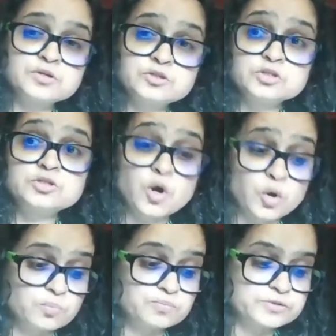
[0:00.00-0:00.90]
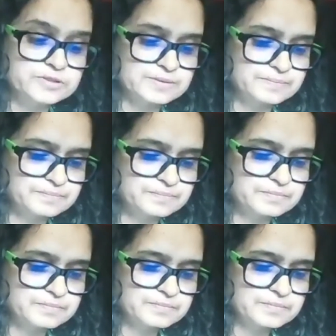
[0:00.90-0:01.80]
good homes.
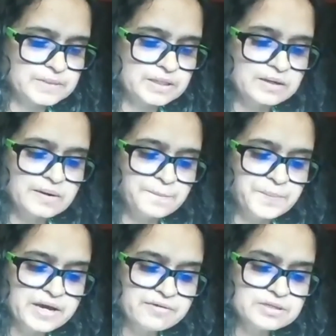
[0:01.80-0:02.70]
Parents